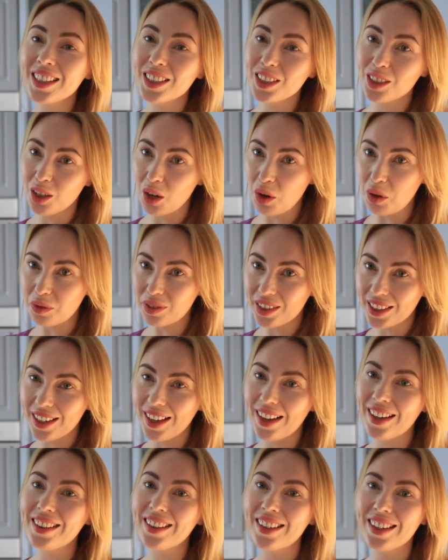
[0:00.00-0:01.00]
soft
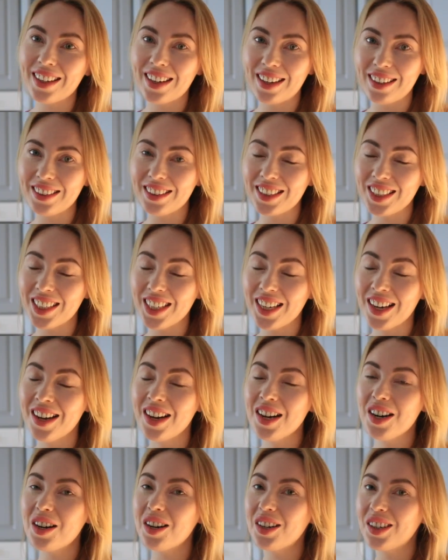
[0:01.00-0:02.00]
and crunchy
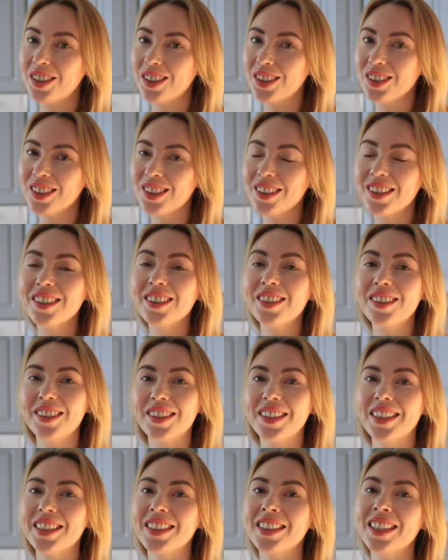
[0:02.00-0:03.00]
oat
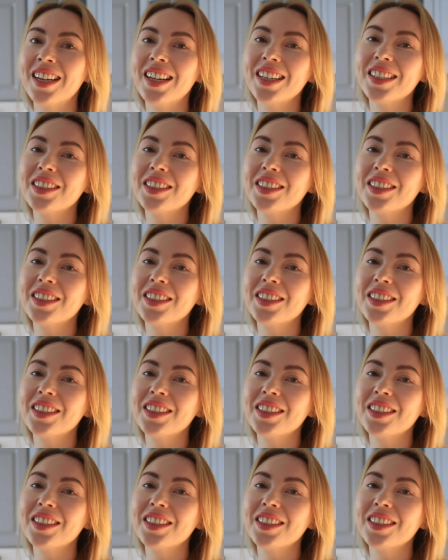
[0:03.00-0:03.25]
cookies.